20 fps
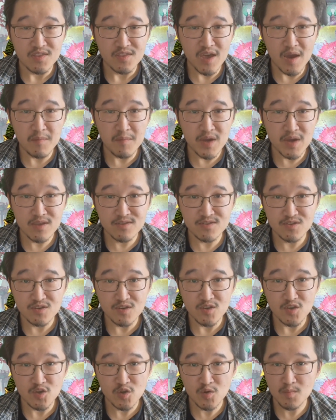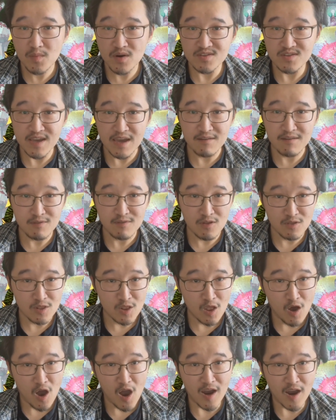That means you must have
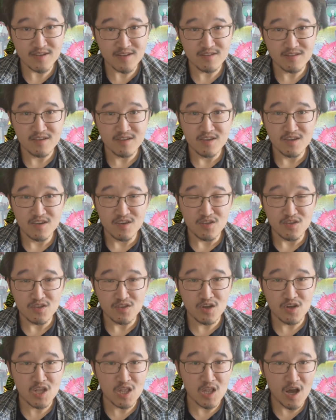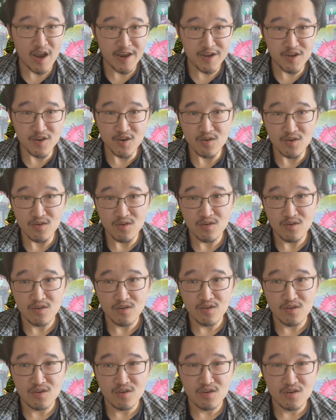unlocked the glider,
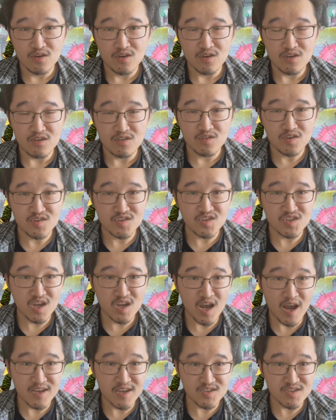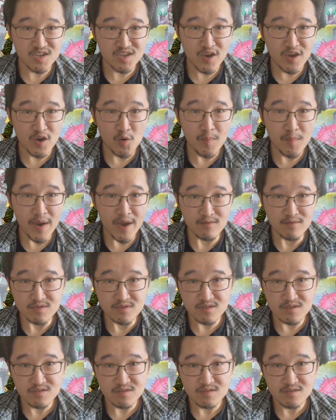the sky scale mount,